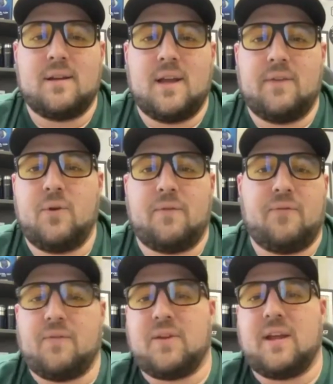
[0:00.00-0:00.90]
If you have
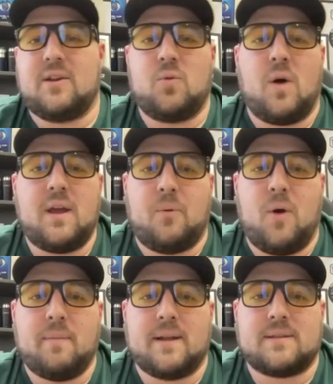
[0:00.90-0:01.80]
15 to 20
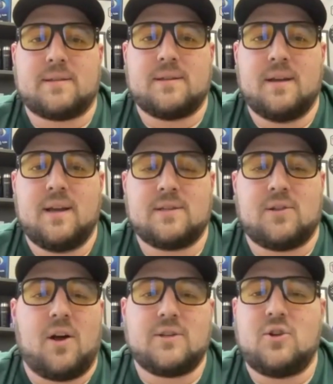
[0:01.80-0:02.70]
appointments, as
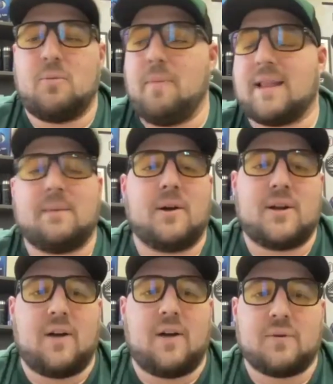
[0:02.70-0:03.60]
long as you don't make them
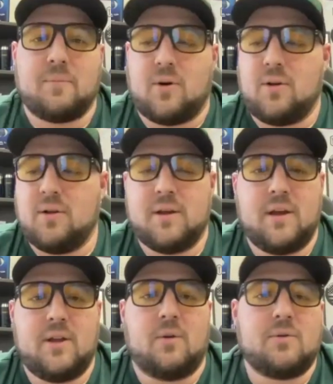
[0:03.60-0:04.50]
uncomfortable,
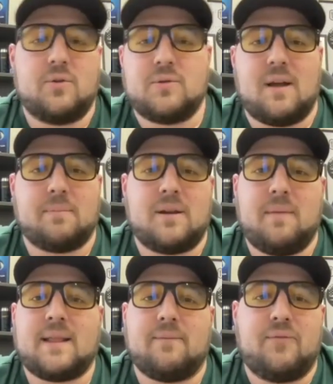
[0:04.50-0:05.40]
you don't do something to
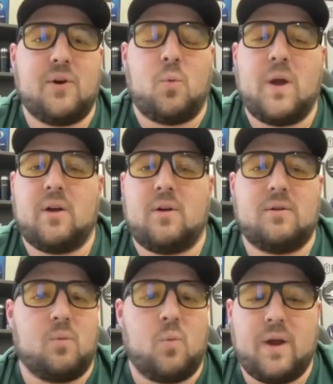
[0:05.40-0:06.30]
make them feel
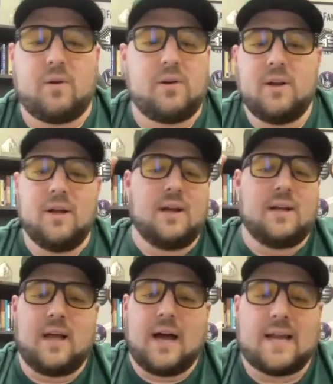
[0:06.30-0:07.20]
weird,
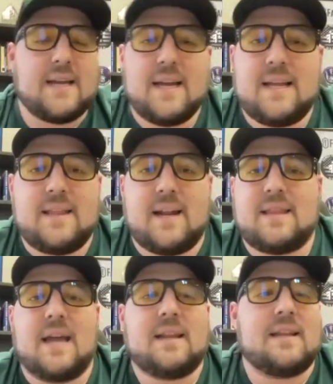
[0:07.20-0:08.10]
like, then at
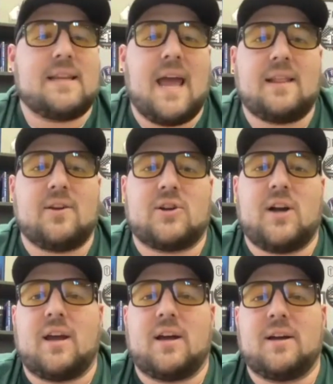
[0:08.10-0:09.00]
the end of the day, they're
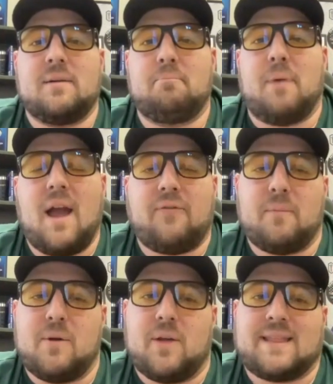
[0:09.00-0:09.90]
gonna buy
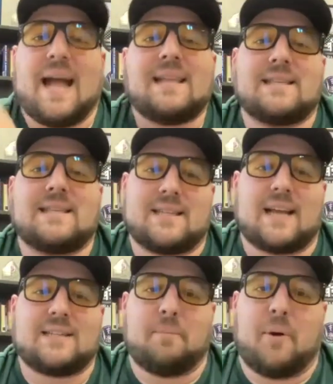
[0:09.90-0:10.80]
from you. Like, that's the
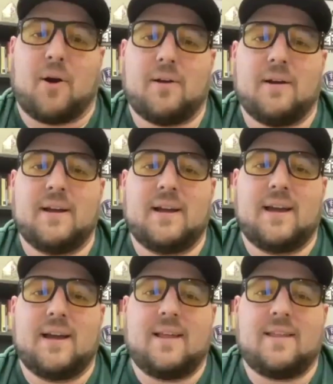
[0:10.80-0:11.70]
sexy part.
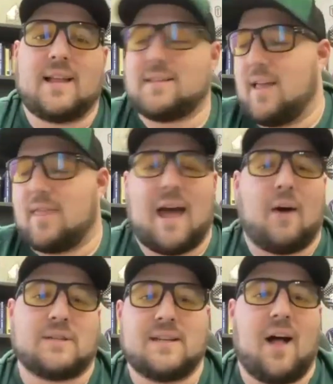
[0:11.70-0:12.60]
And that's
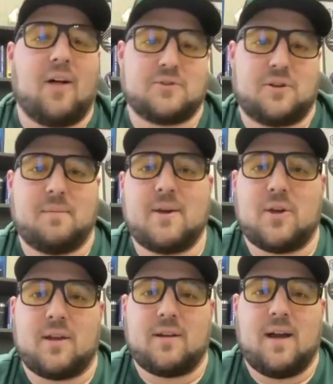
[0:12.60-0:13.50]
$1,000 a
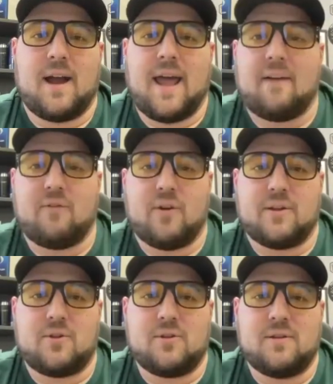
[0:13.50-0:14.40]
commission on
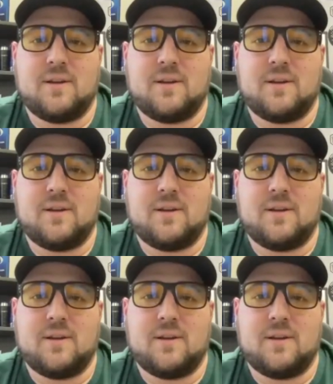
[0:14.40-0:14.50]
average.